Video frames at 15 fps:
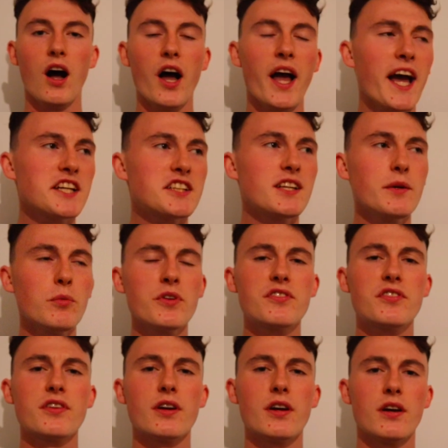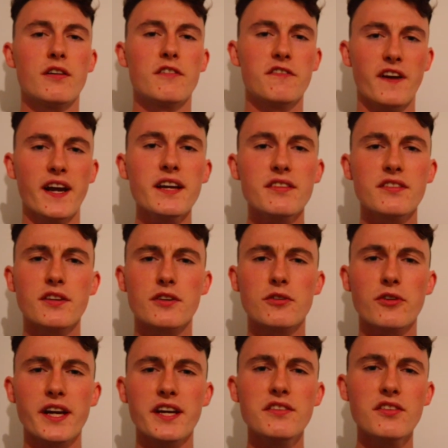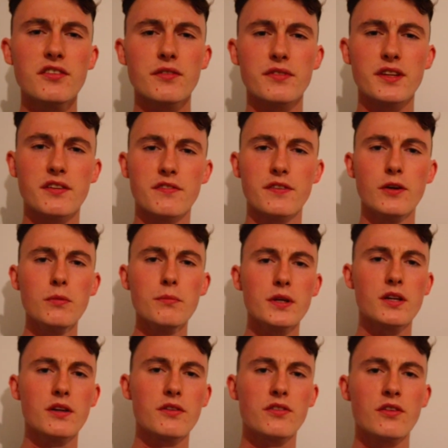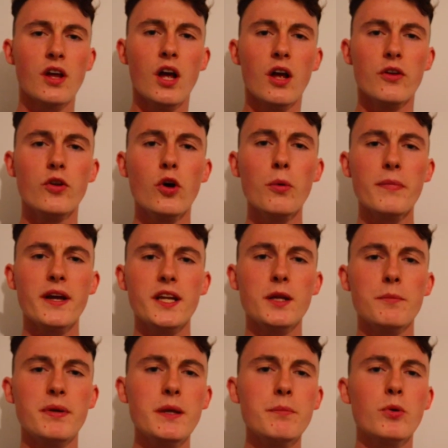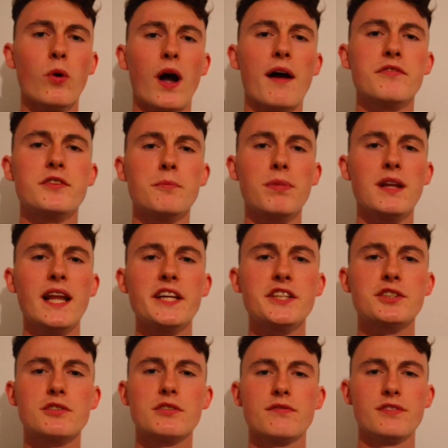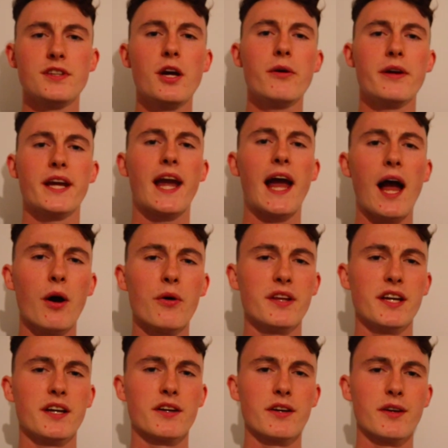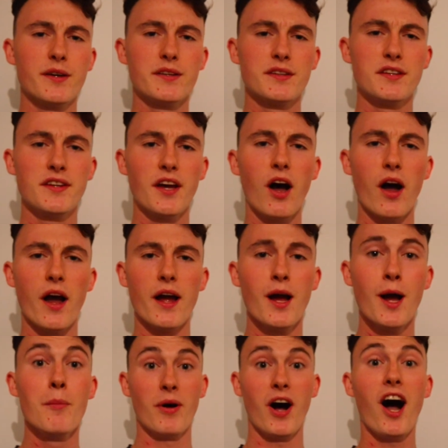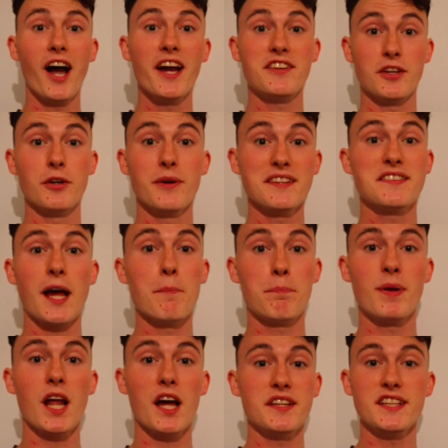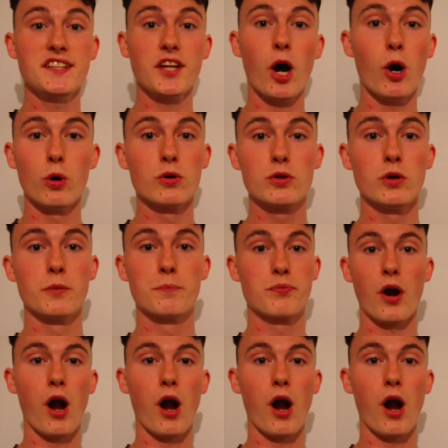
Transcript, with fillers: I actually want to thank the creators of this film because not many people have the pleasure of knowing how they are going to die. But I do, it's that bloody doll called